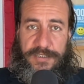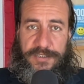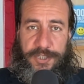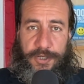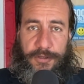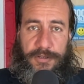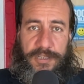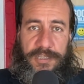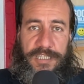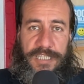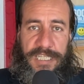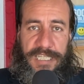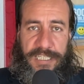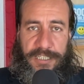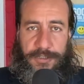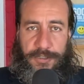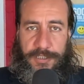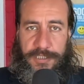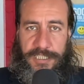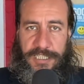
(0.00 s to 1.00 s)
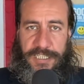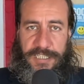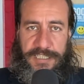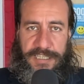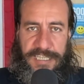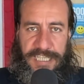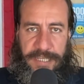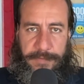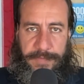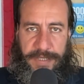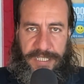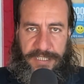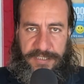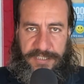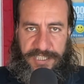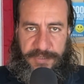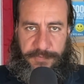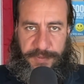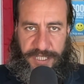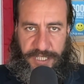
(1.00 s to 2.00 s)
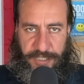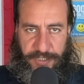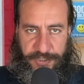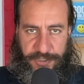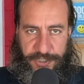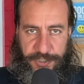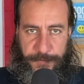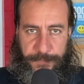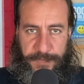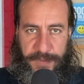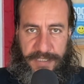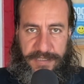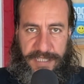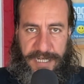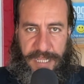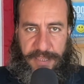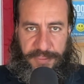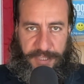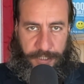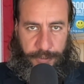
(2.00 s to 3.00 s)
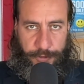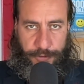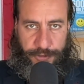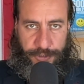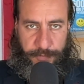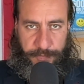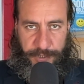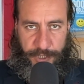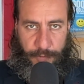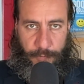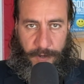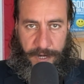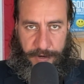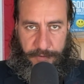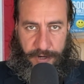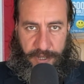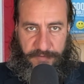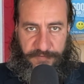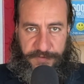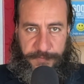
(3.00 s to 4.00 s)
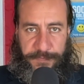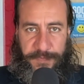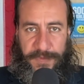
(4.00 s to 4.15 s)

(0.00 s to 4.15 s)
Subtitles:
to legally limit speech that I think you should be aware of.